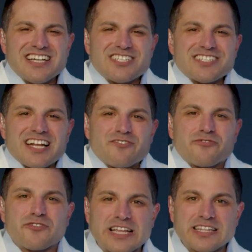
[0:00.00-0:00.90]
It's just not a
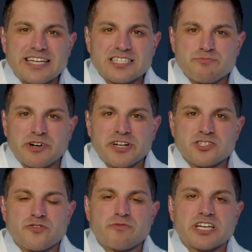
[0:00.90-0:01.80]
friendly
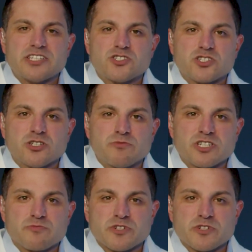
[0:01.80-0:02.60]
experience from the consumer's